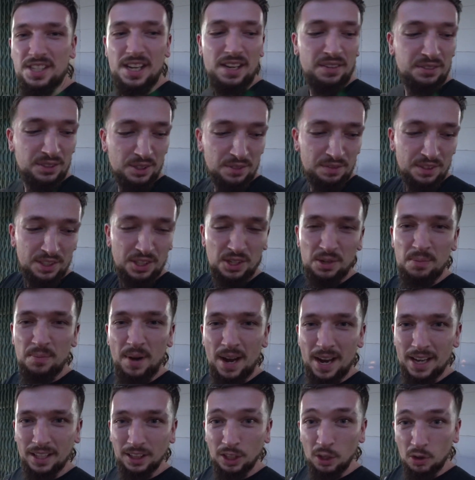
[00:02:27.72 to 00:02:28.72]
after if they come
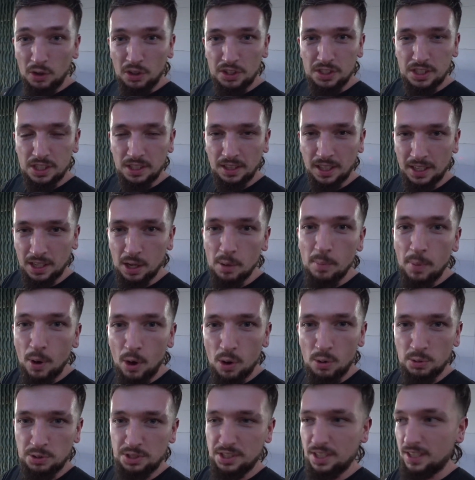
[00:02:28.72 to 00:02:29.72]
by. It looks like a
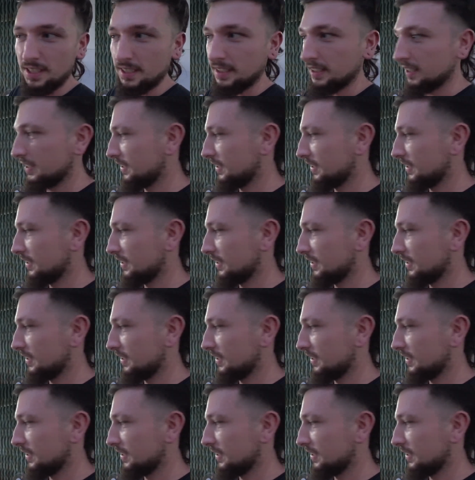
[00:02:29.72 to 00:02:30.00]
ball sack.